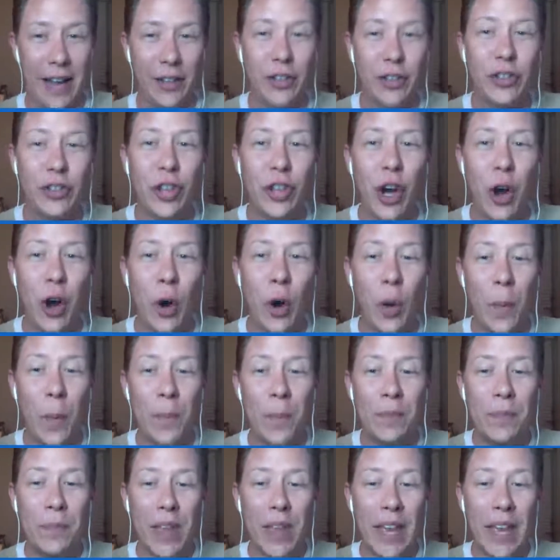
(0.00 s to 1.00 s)
So
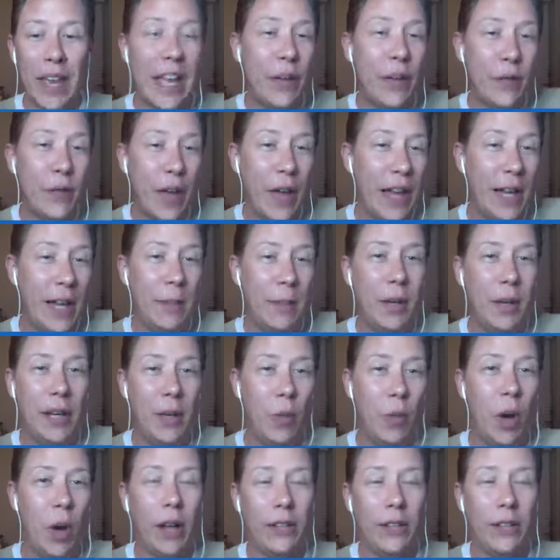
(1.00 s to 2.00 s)
if anybody
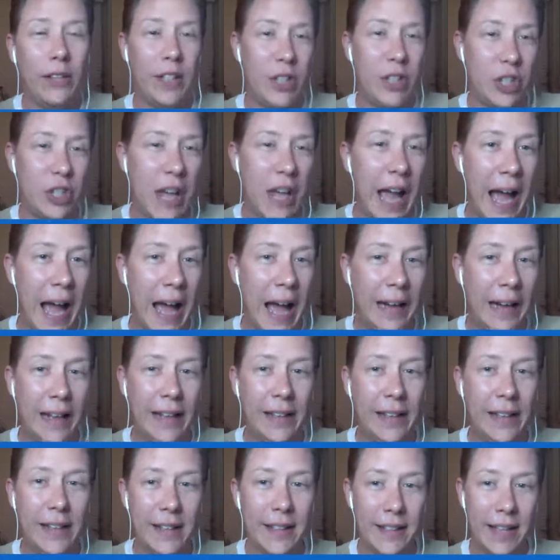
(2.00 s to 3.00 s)
wants to chat
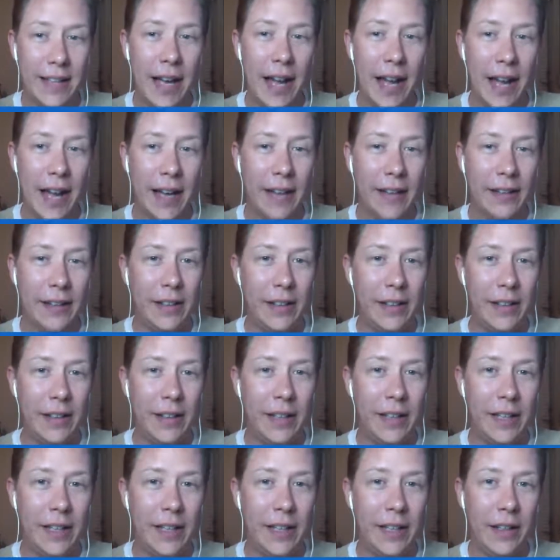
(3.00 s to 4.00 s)
inside
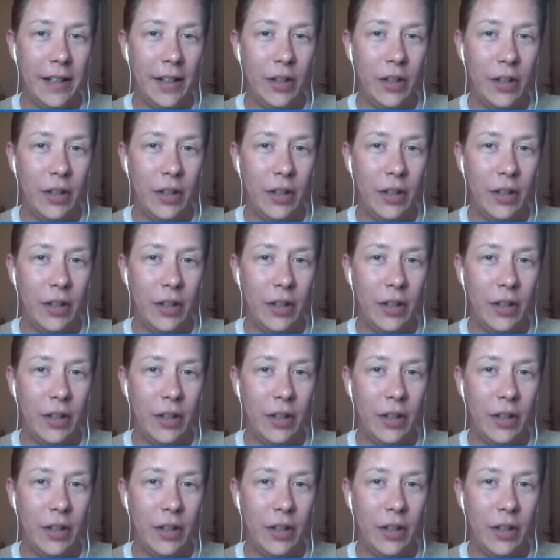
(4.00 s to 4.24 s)
the